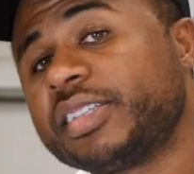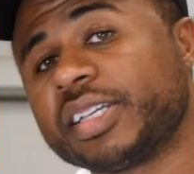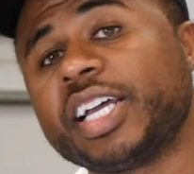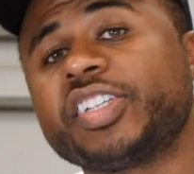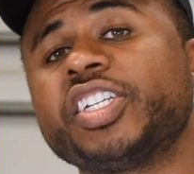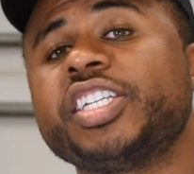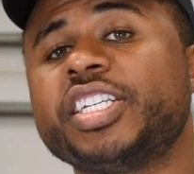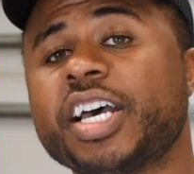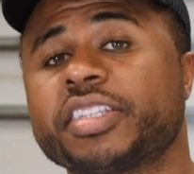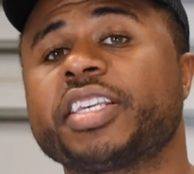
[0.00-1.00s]

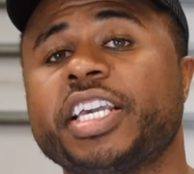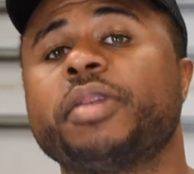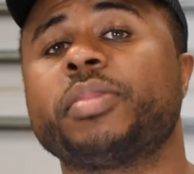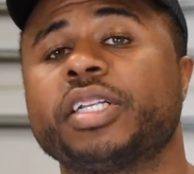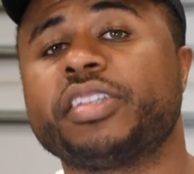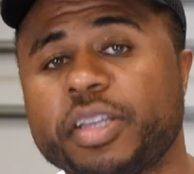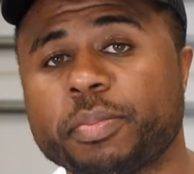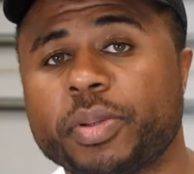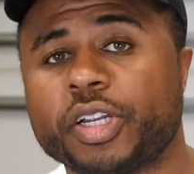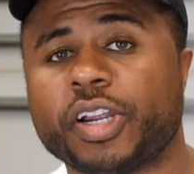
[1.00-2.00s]
installation doesn't get much
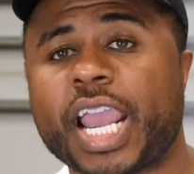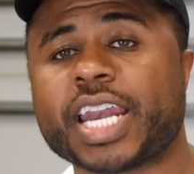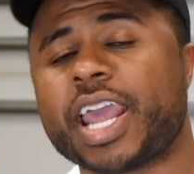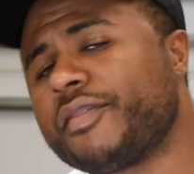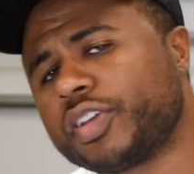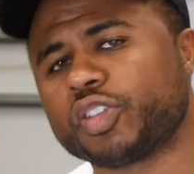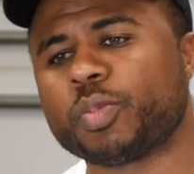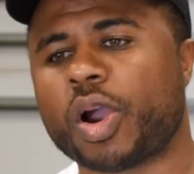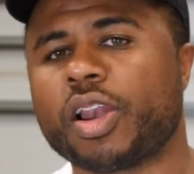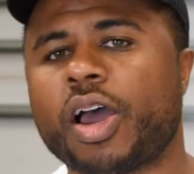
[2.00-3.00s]
simpler and having a
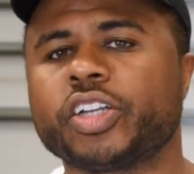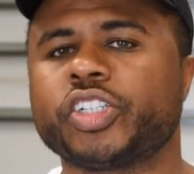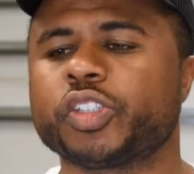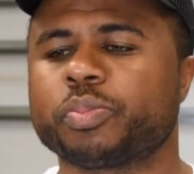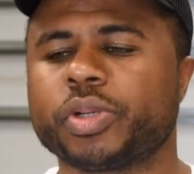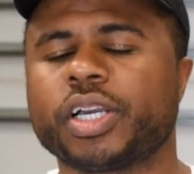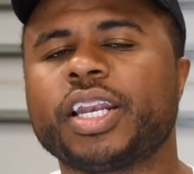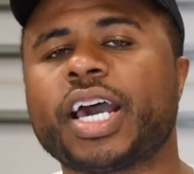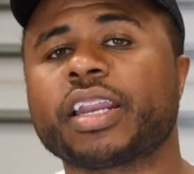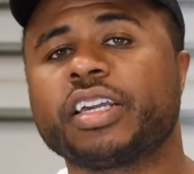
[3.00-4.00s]
smart lock just bring
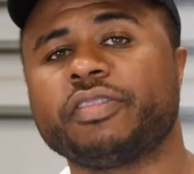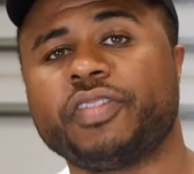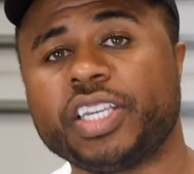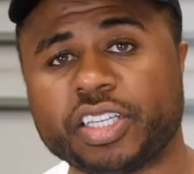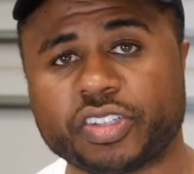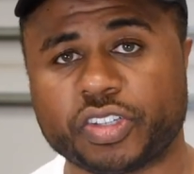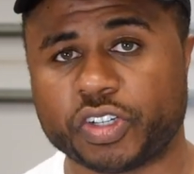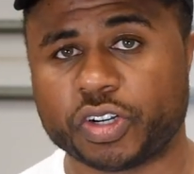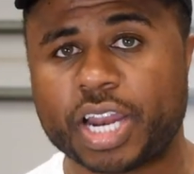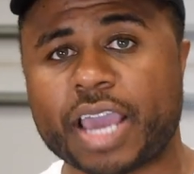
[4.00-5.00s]
a lot of convenience to
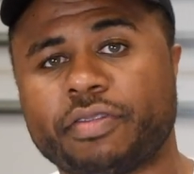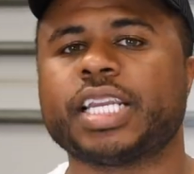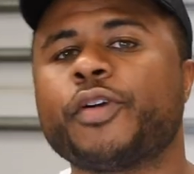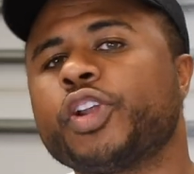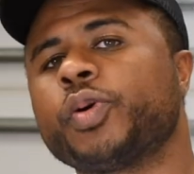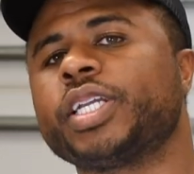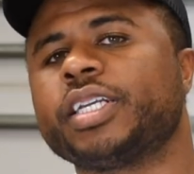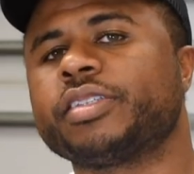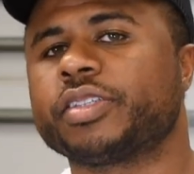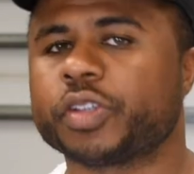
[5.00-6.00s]
your life. Now knowing
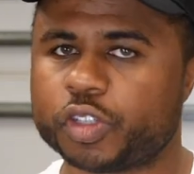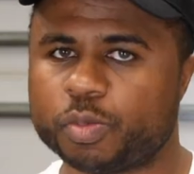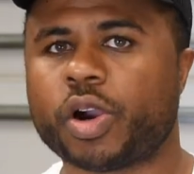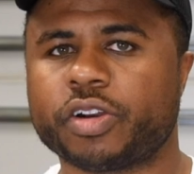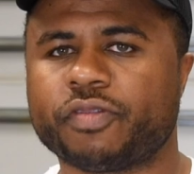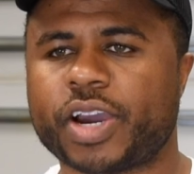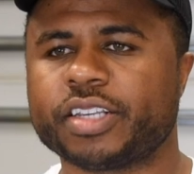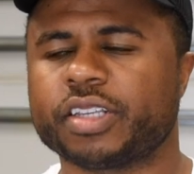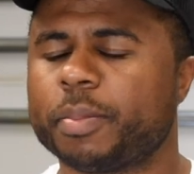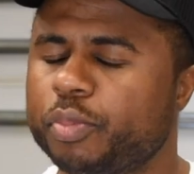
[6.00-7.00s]
that this is a smart
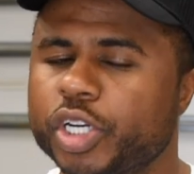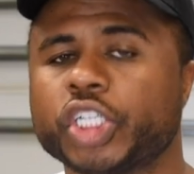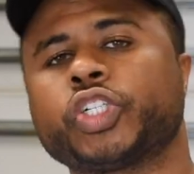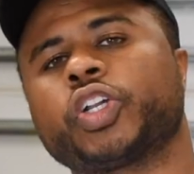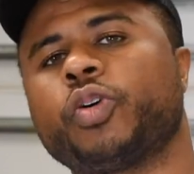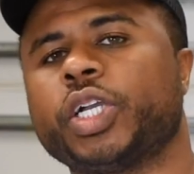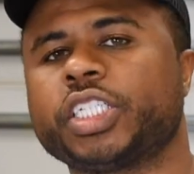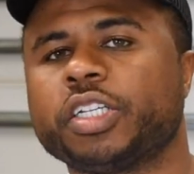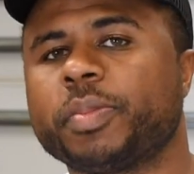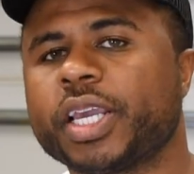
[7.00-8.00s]
device, I'm pretty sure the
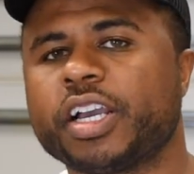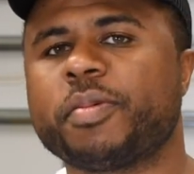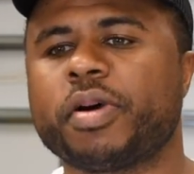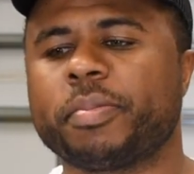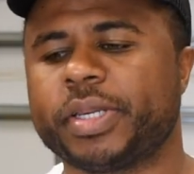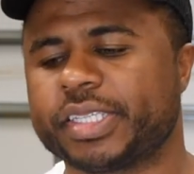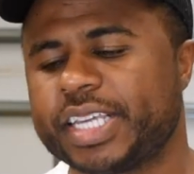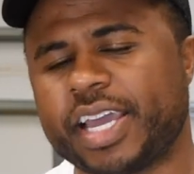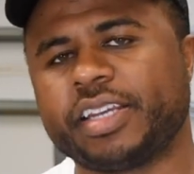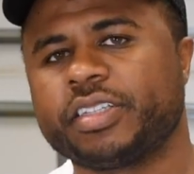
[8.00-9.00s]
question may come up is
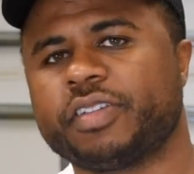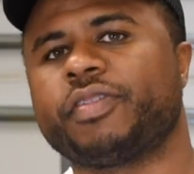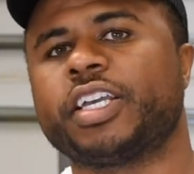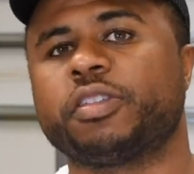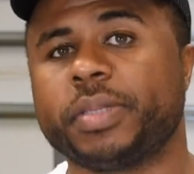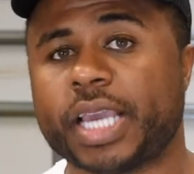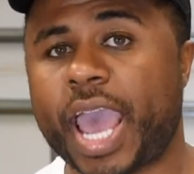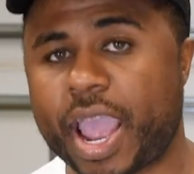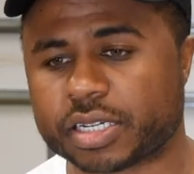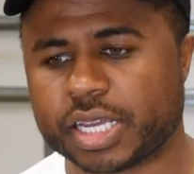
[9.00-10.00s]
can this device be
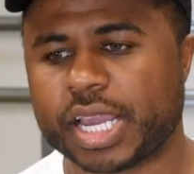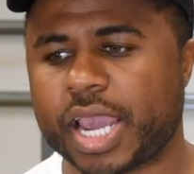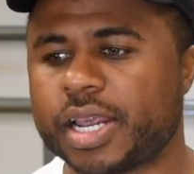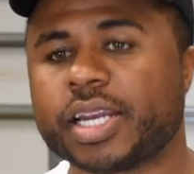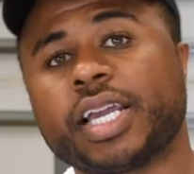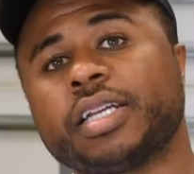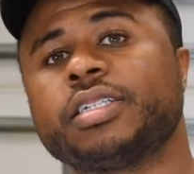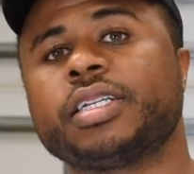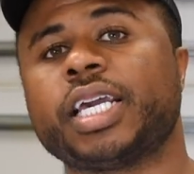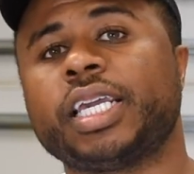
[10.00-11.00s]
hacked? And at the end
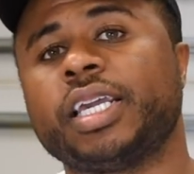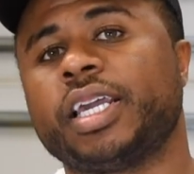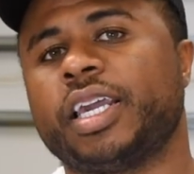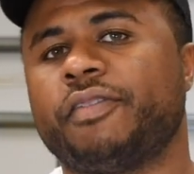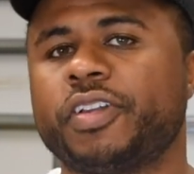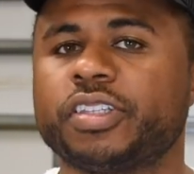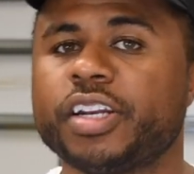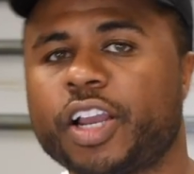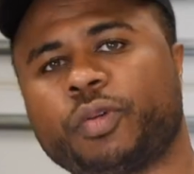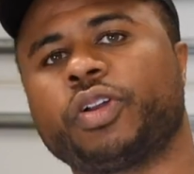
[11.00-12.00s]
of the day, if it's a
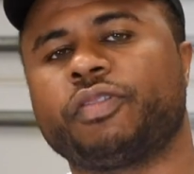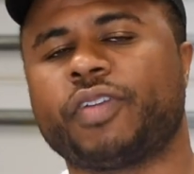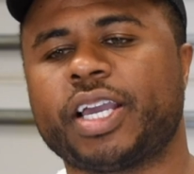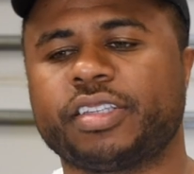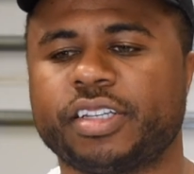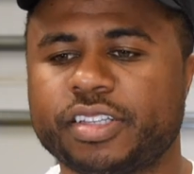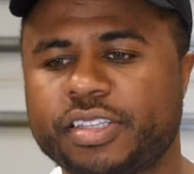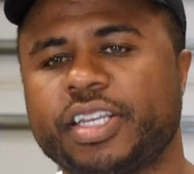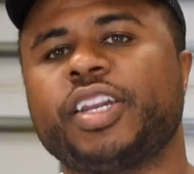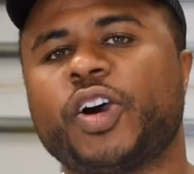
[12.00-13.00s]
network device, it
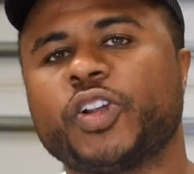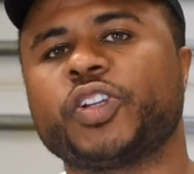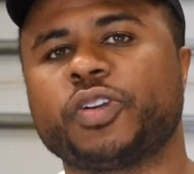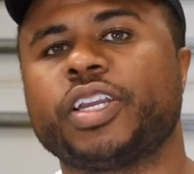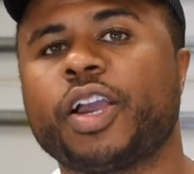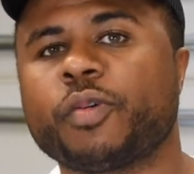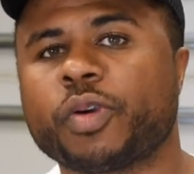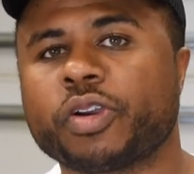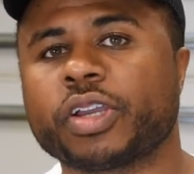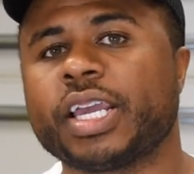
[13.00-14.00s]
sit on your
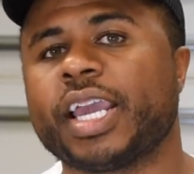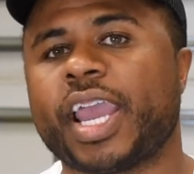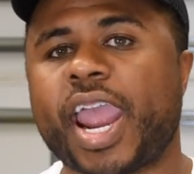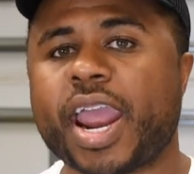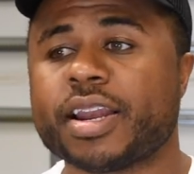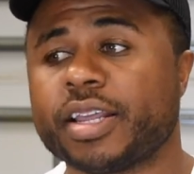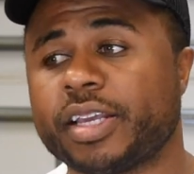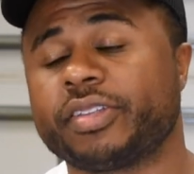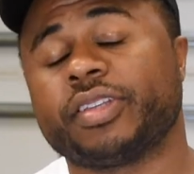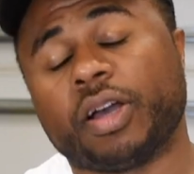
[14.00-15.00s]
network and
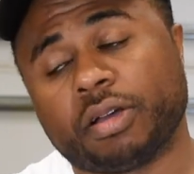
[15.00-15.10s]
it's